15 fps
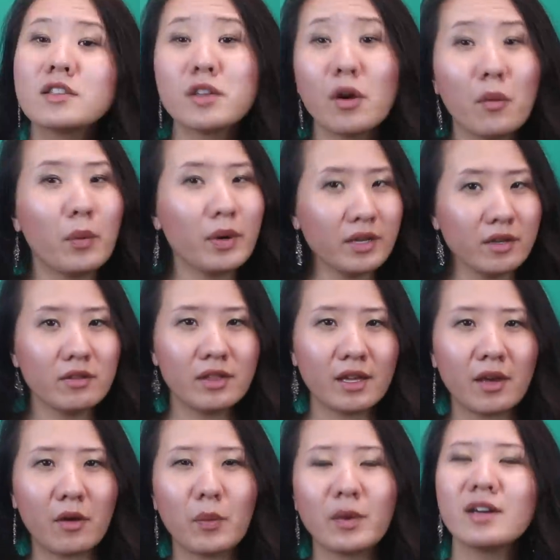So, what do you
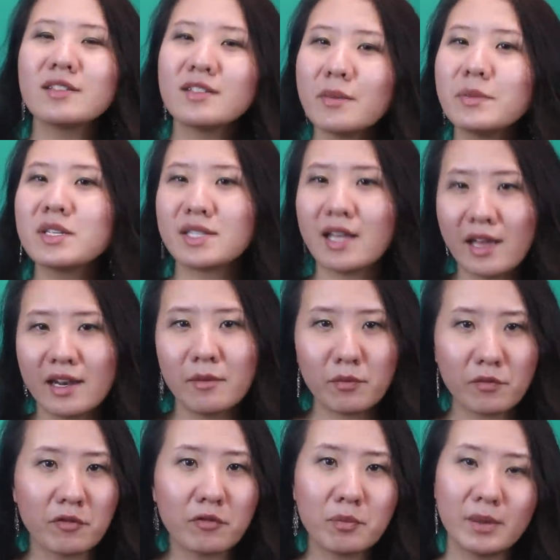think? What are some design
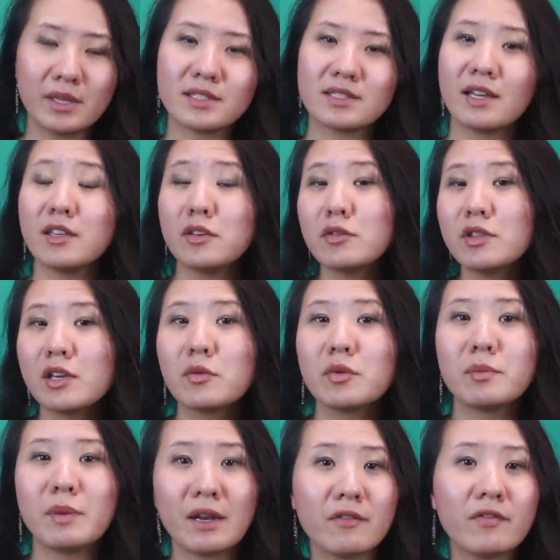improvements that you think
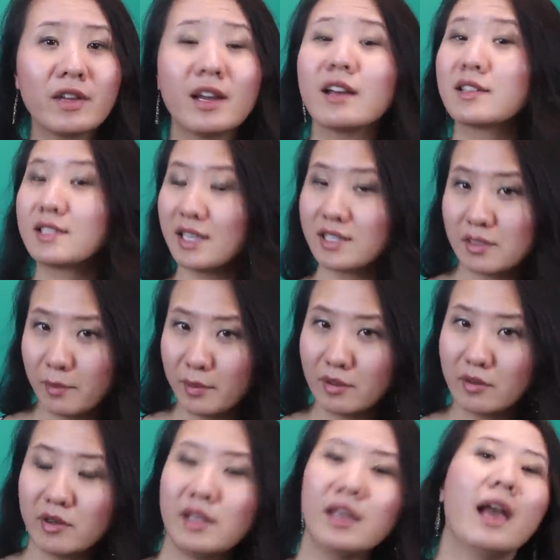would benefit
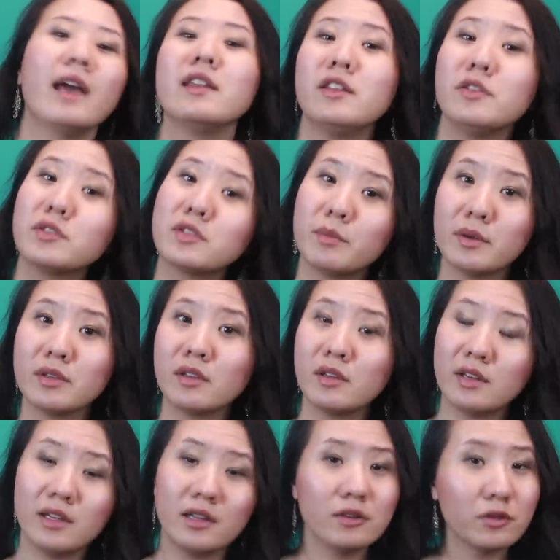accessibility and
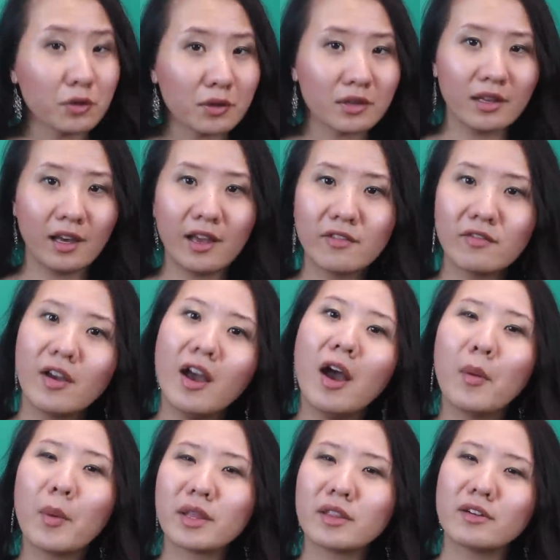usability in your life,
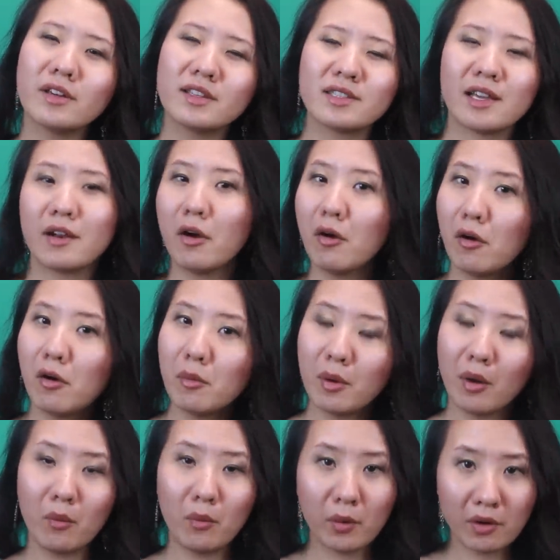whether it's at
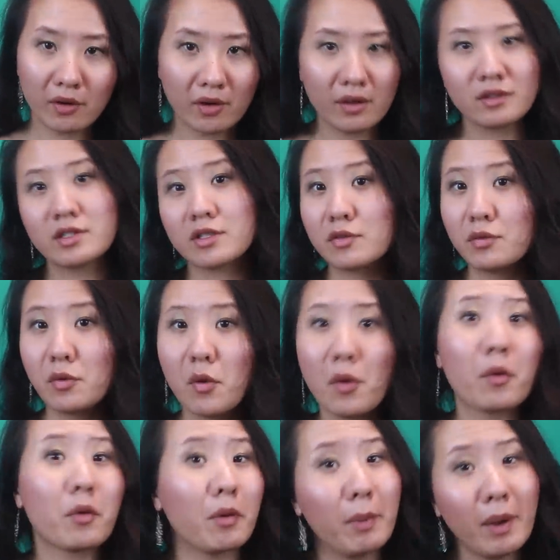home, work,
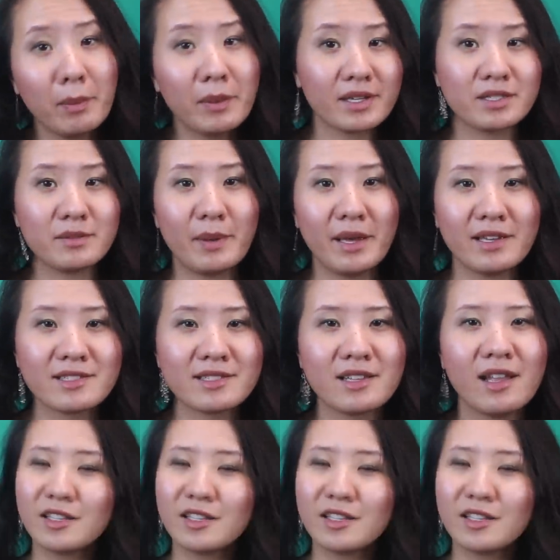school, or a public space?